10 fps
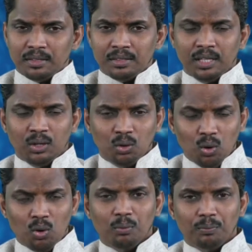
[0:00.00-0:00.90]
the
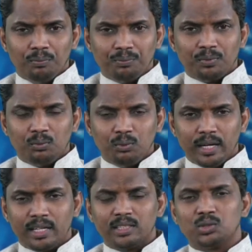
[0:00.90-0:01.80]
home
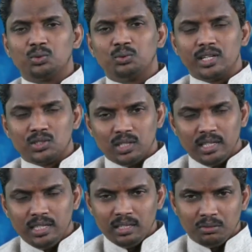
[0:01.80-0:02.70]
where the students
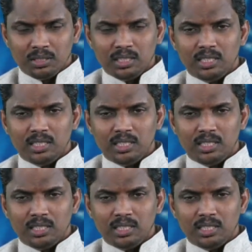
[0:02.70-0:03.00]
live,